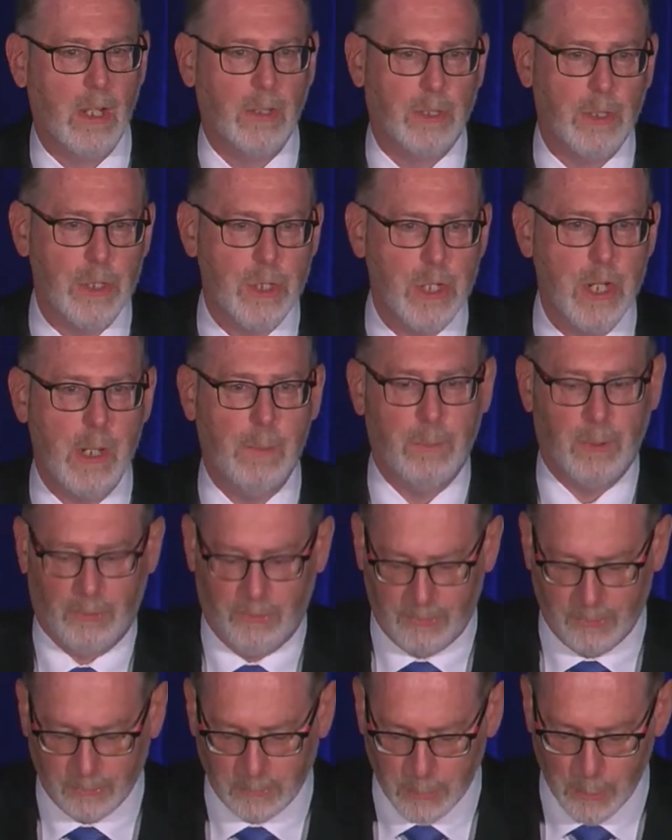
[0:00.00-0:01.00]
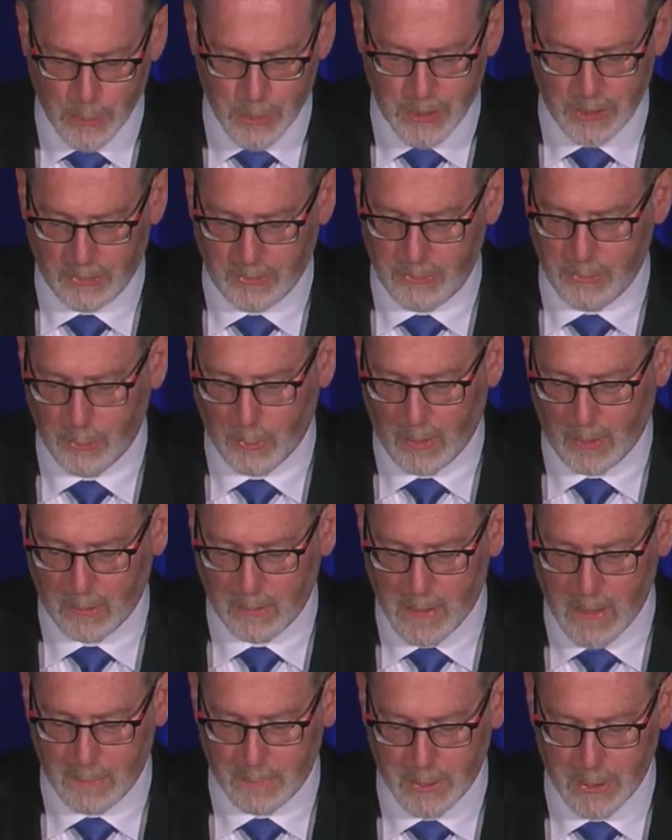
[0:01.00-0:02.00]
the cheapest solution to our
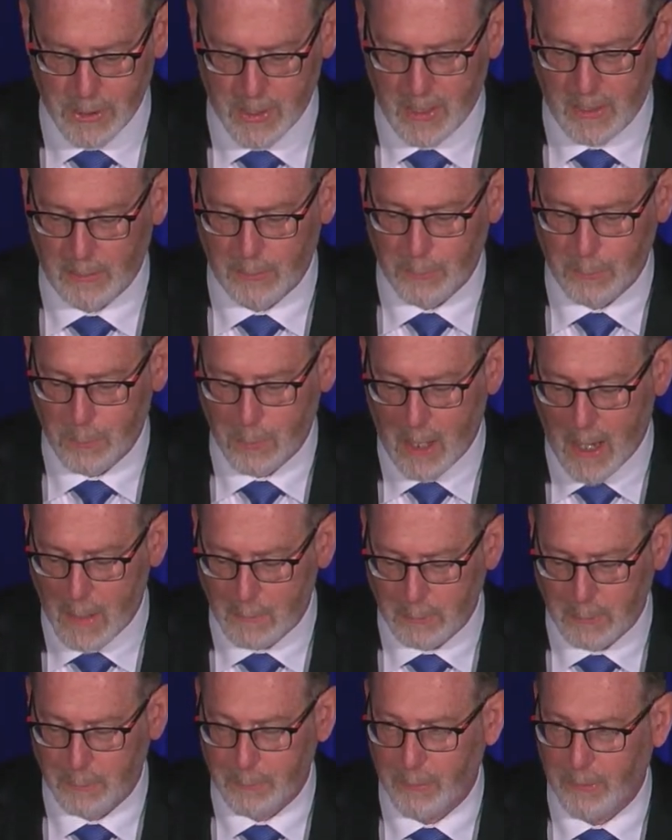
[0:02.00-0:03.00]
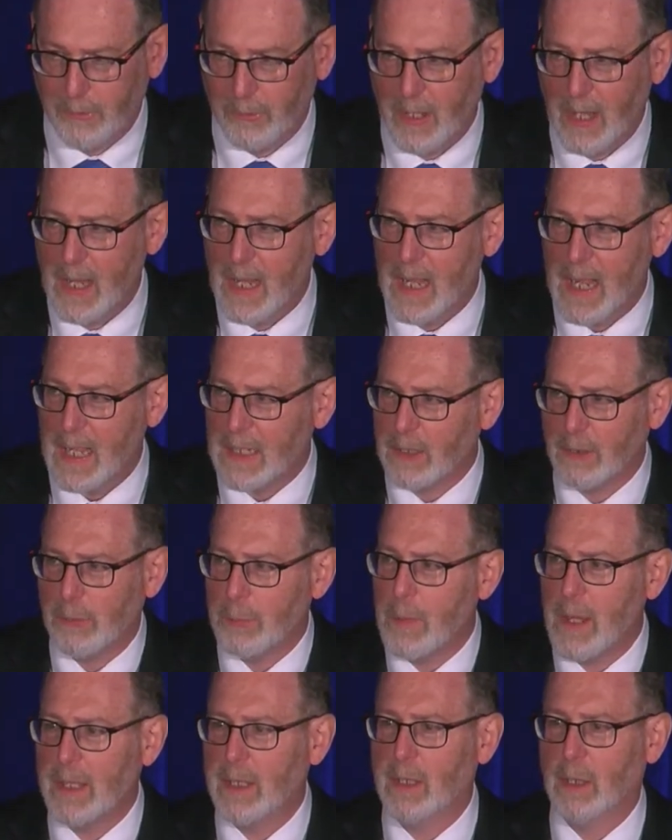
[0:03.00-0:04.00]
climate change problems, and it's
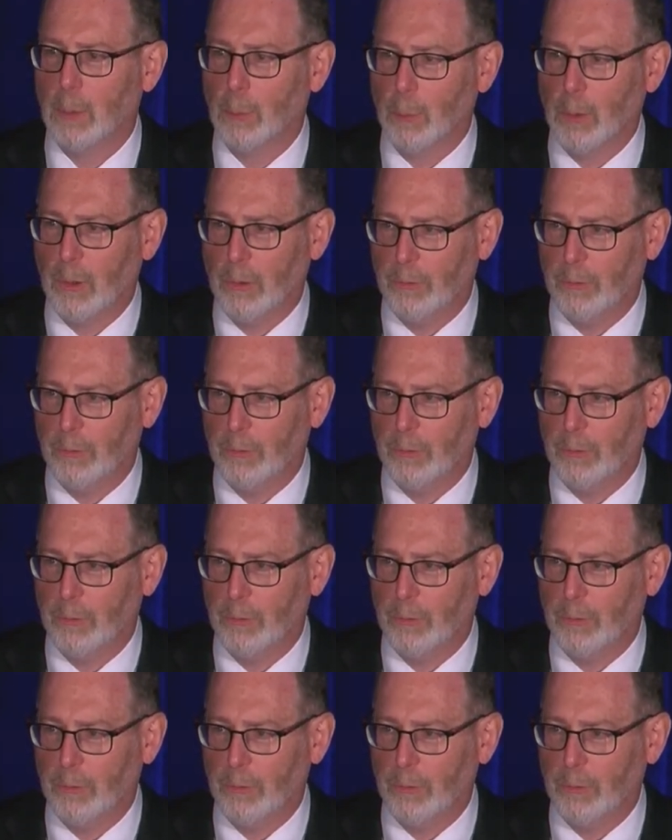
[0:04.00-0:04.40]
making a real